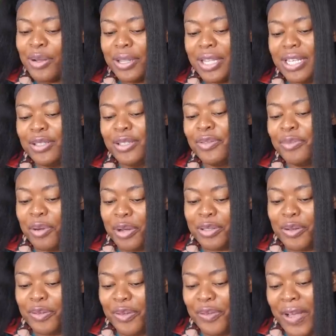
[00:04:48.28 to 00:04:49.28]
whole thing is even
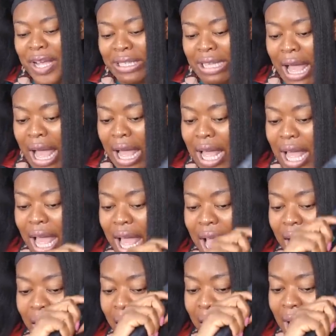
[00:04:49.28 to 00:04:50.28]
because of the fact that
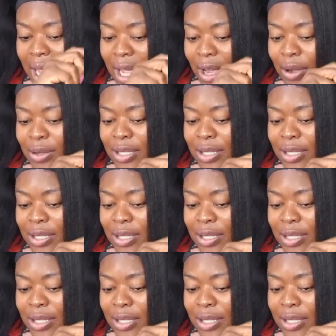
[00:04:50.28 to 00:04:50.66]
I